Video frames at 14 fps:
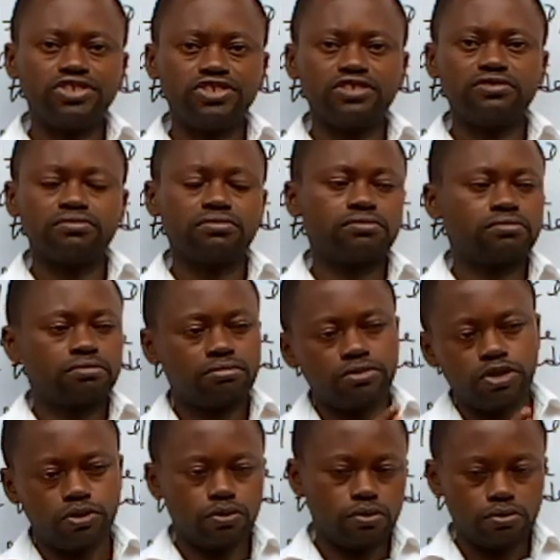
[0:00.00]
teaching,
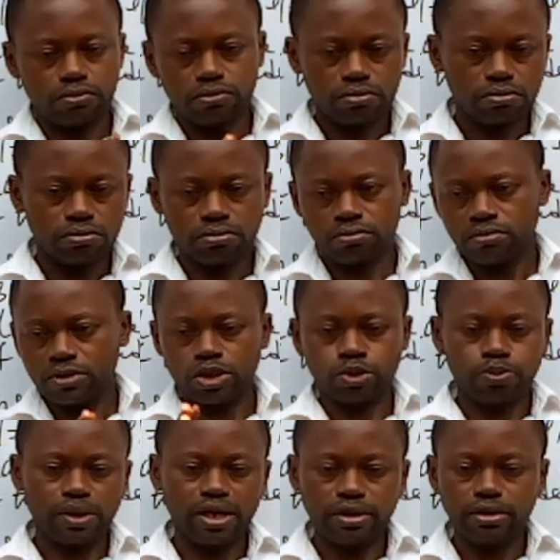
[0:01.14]
you know,
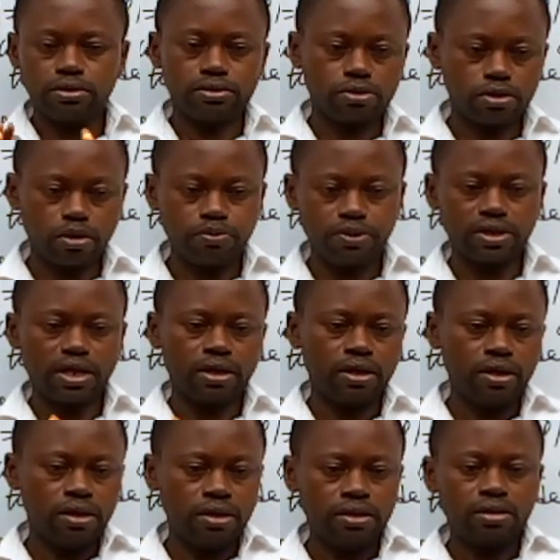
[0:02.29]
explaining topic,
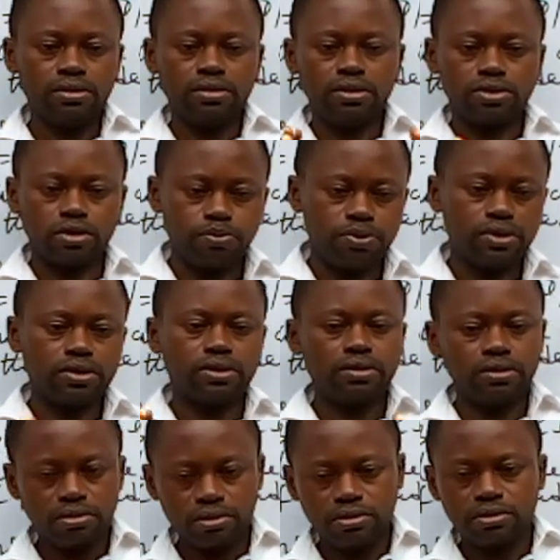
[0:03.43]
the
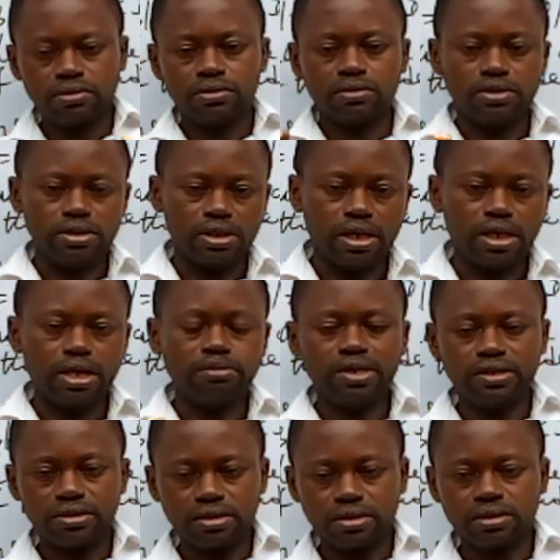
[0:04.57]

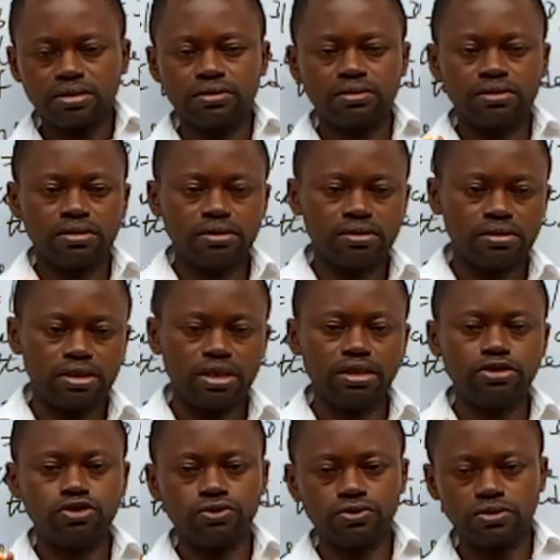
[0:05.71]
elements, the
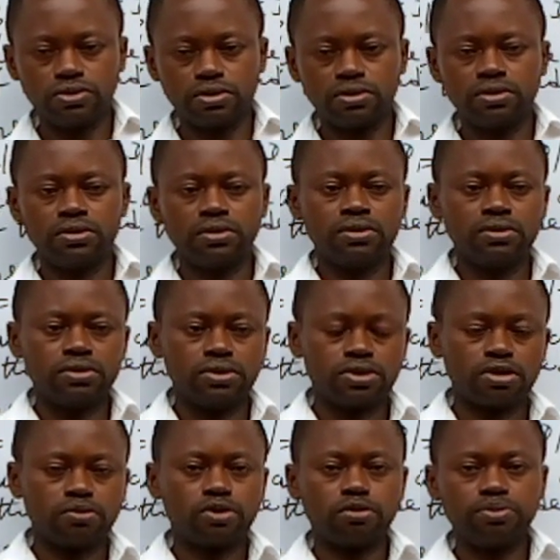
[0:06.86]
issues, the
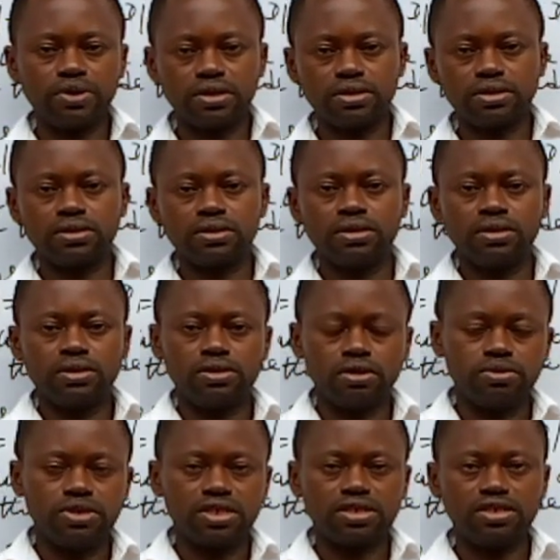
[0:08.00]
subtopics, the
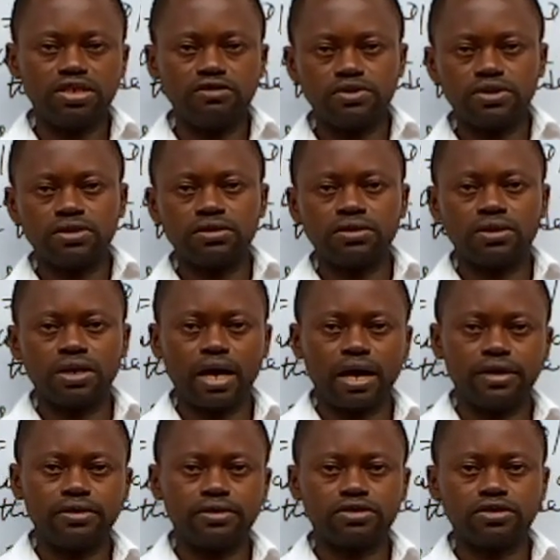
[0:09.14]
objectives,
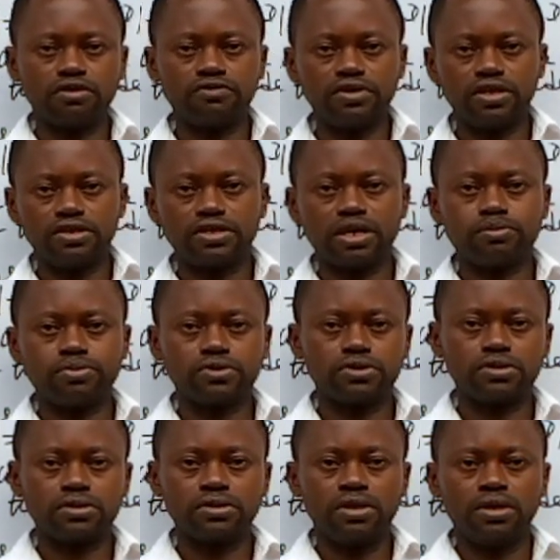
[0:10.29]
and solving
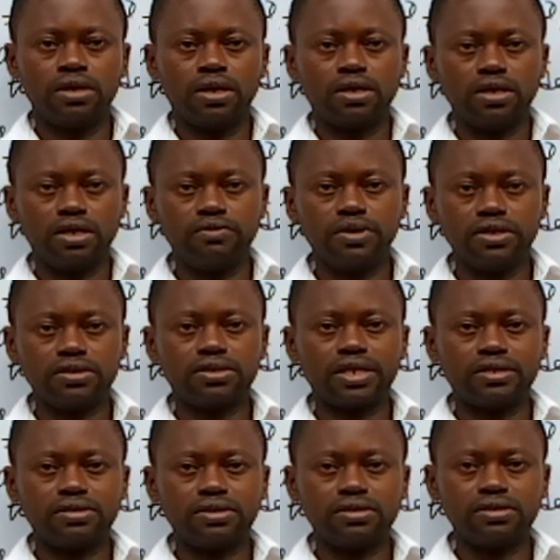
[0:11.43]
examples and giving
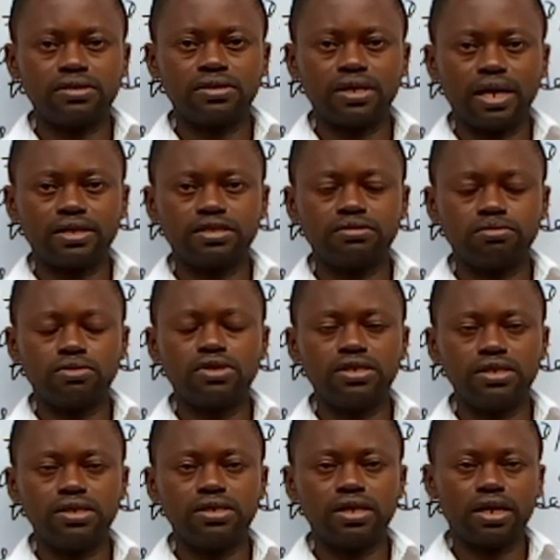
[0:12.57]
instances as
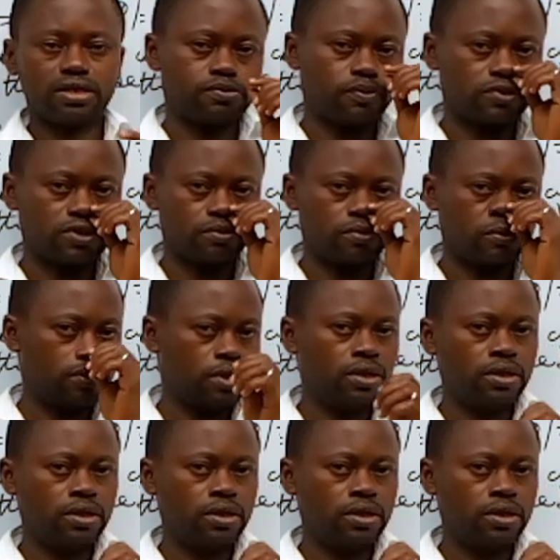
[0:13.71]
many as possible.